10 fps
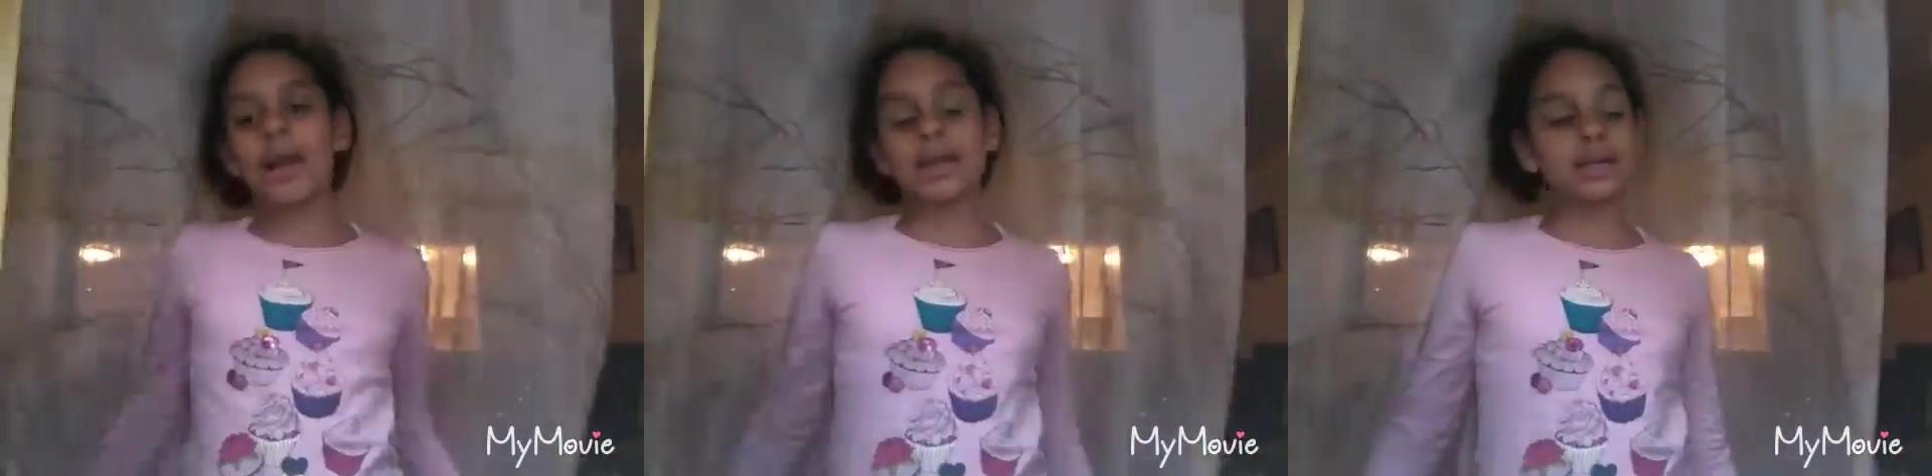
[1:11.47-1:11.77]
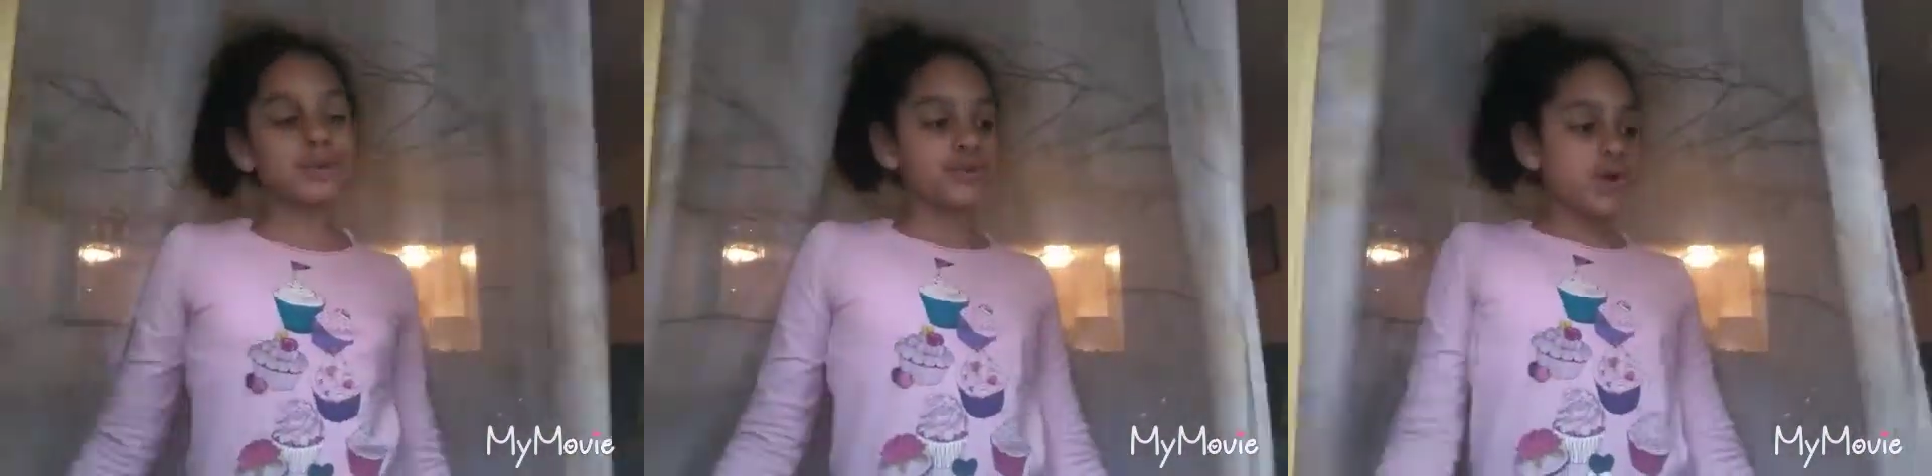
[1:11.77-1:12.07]

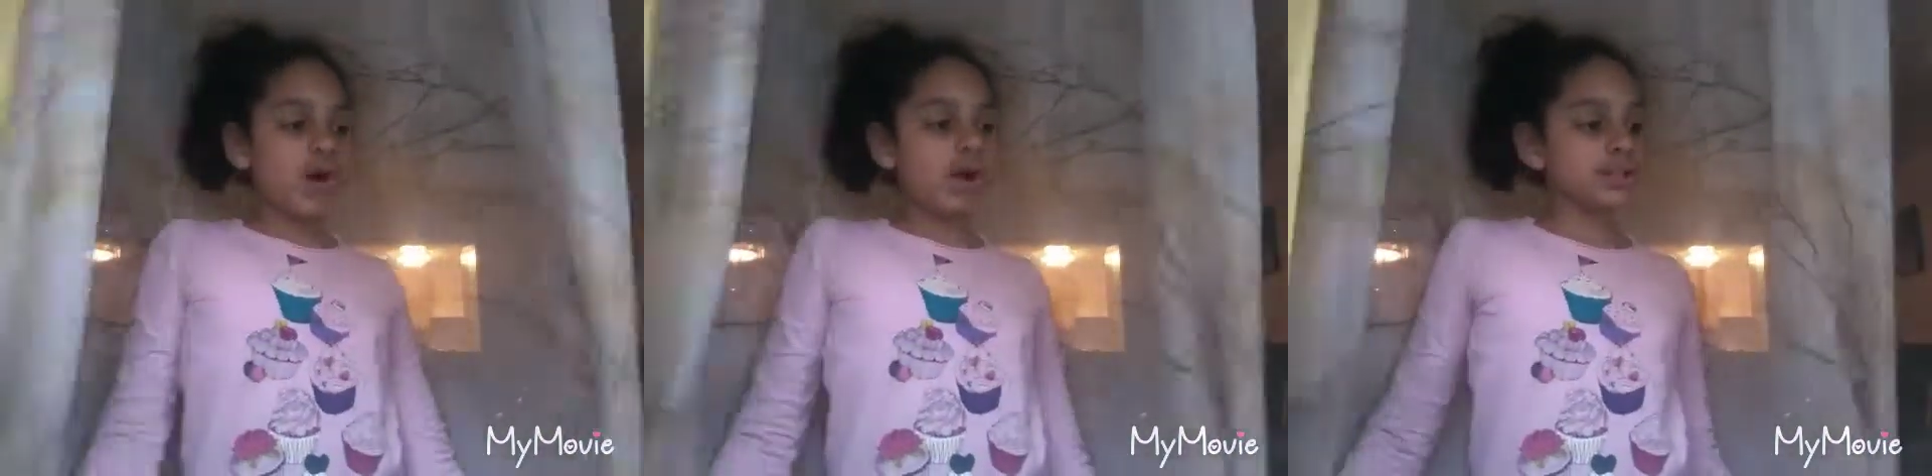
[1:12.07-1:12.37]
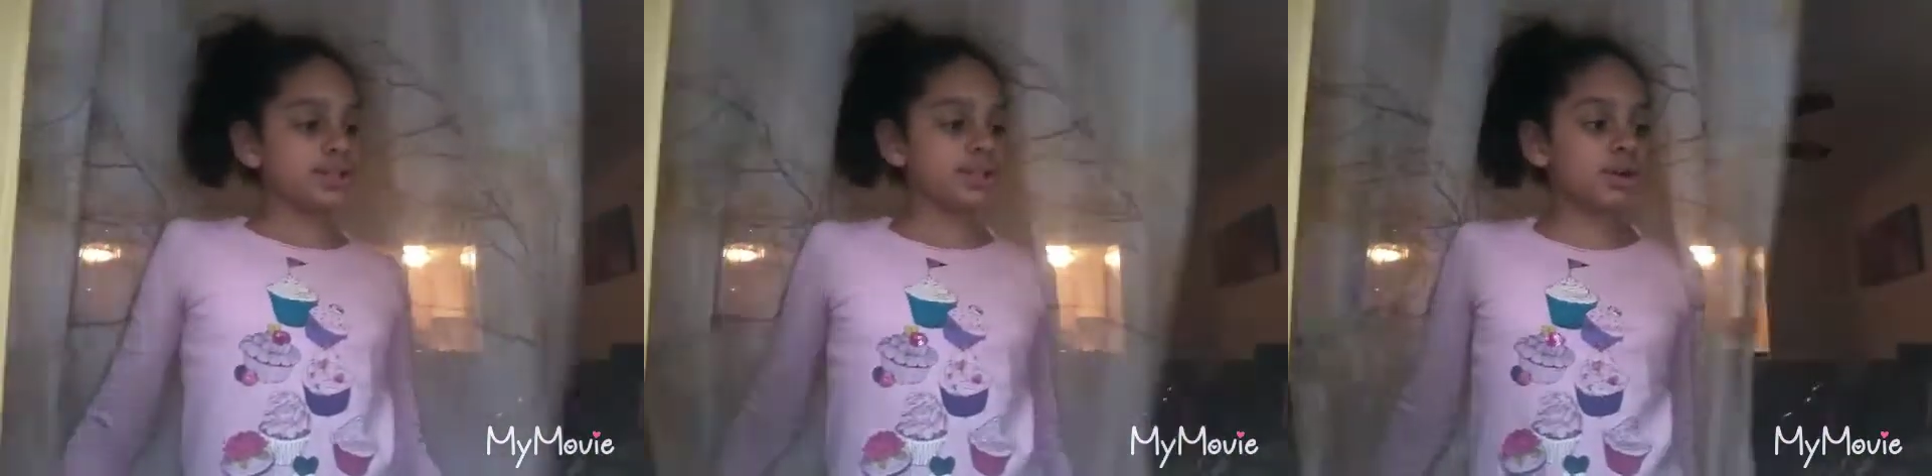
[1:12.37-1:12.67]
And
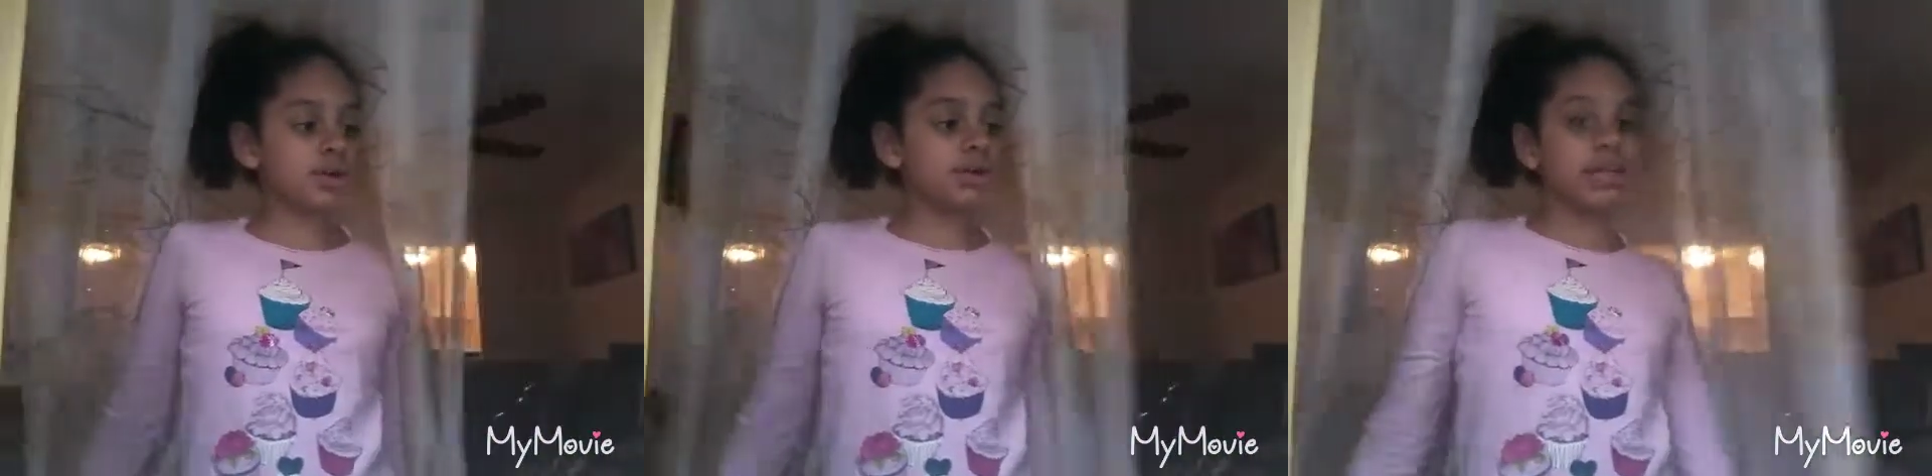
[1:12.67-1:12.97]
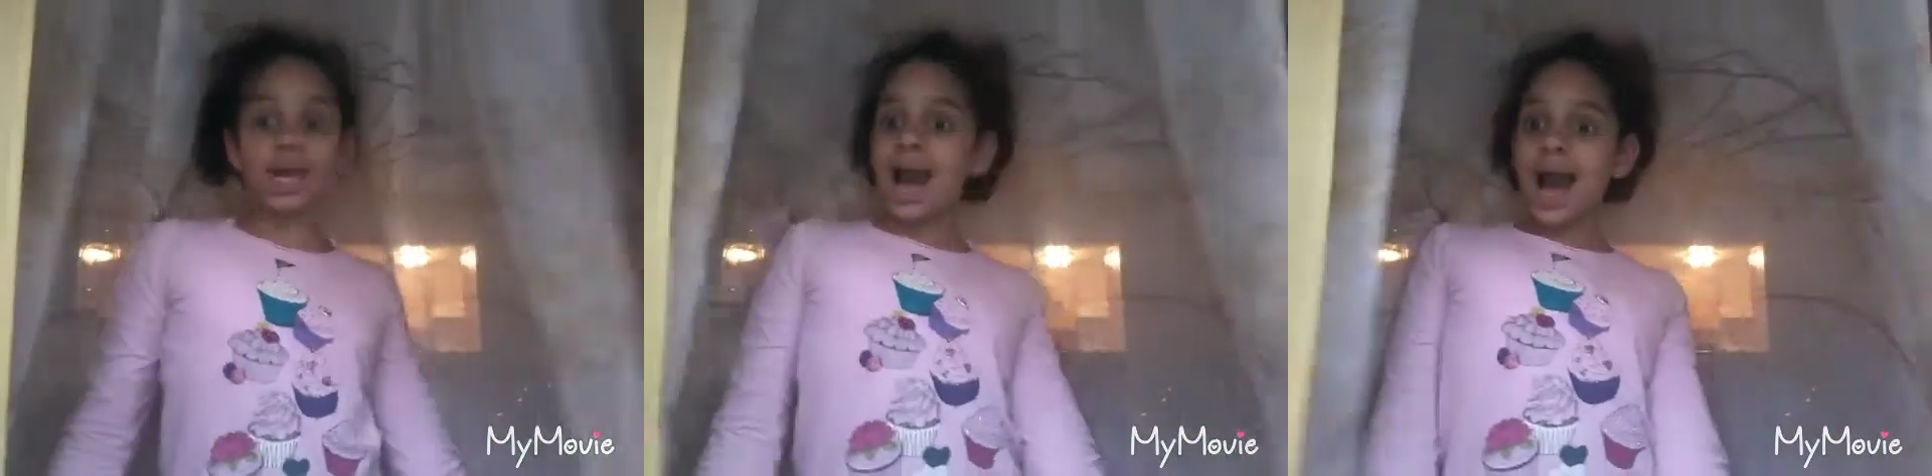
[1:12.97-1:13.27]
also,
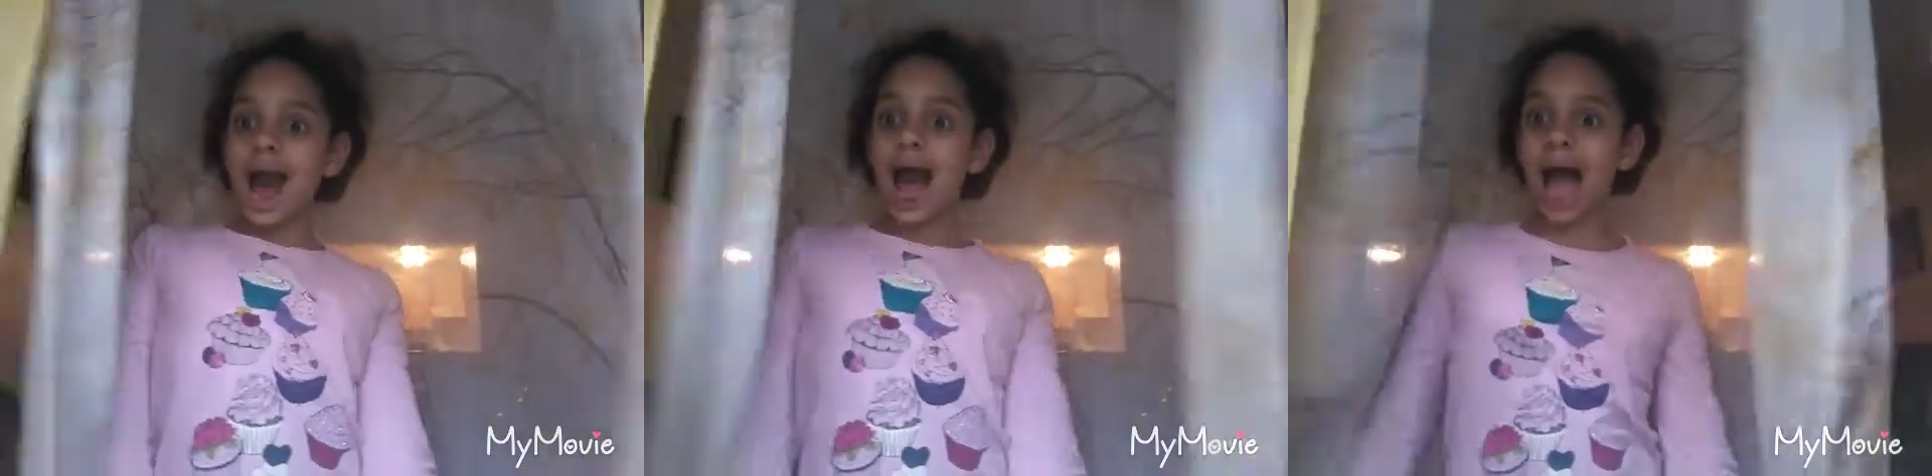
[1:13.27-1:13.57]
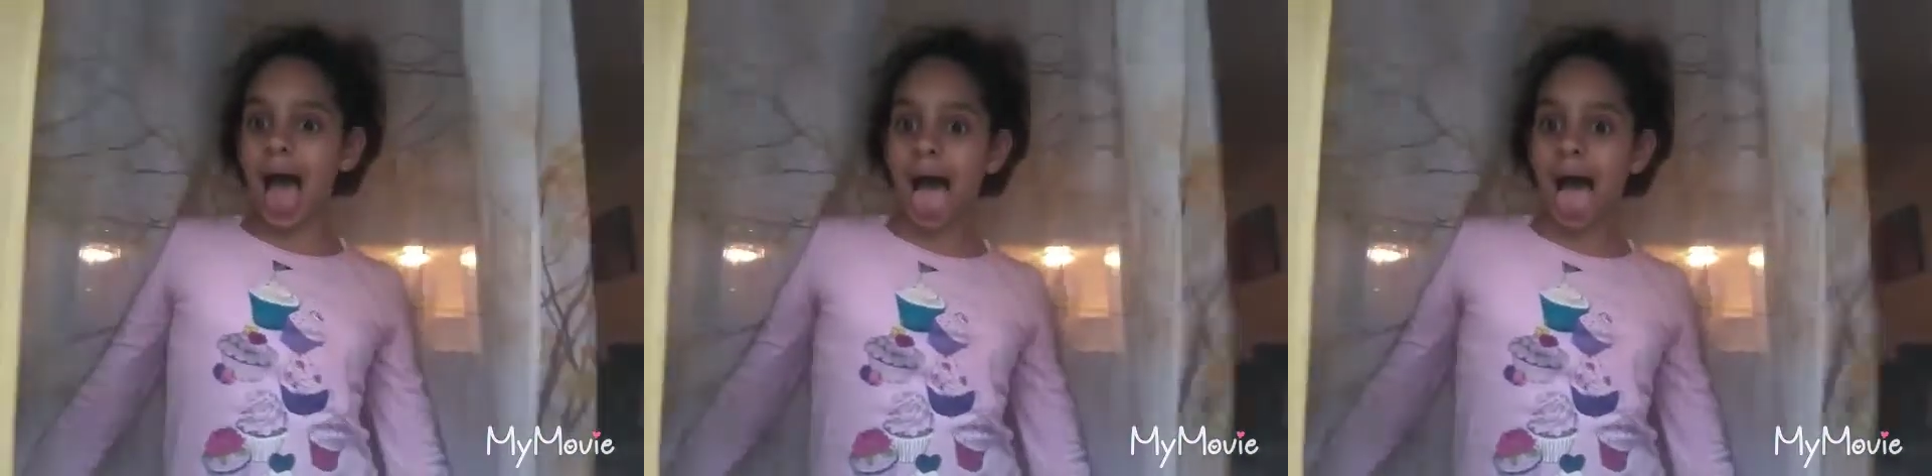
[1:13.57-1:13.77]
yeah,